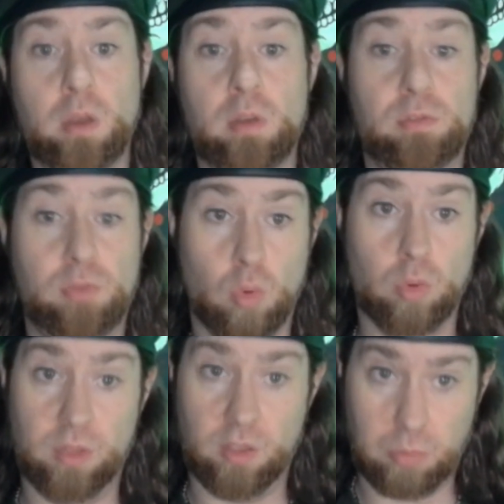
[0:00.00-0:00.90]
for
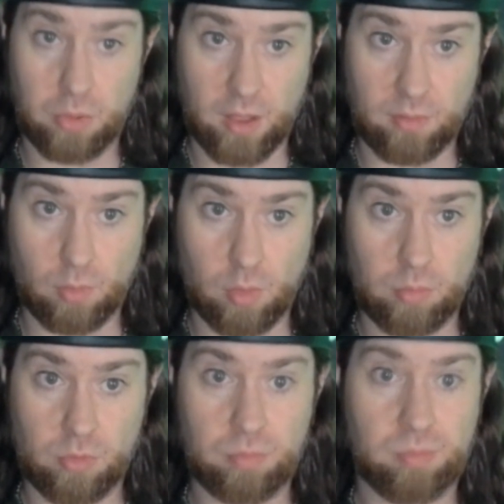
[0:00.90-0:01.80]
these
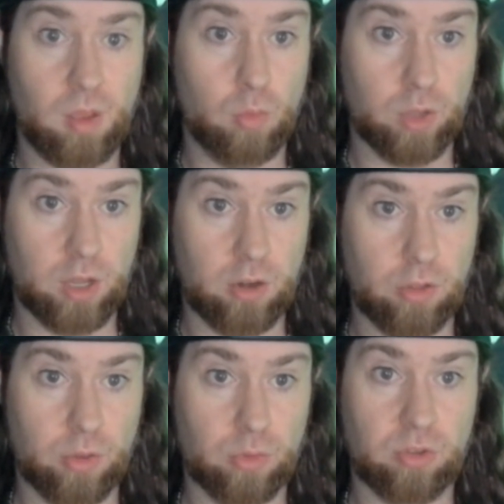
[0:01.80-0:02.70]
platforms. We'll get into
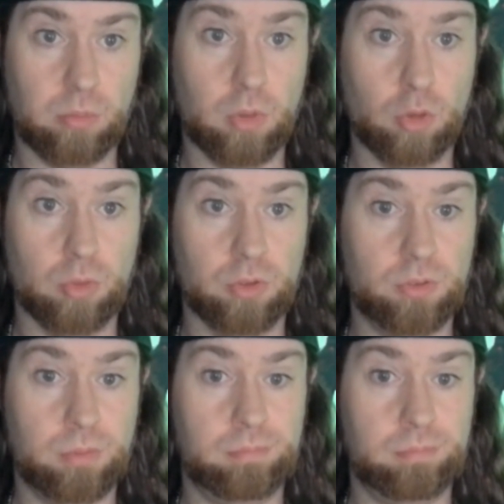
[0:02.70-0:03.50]
those in a moment.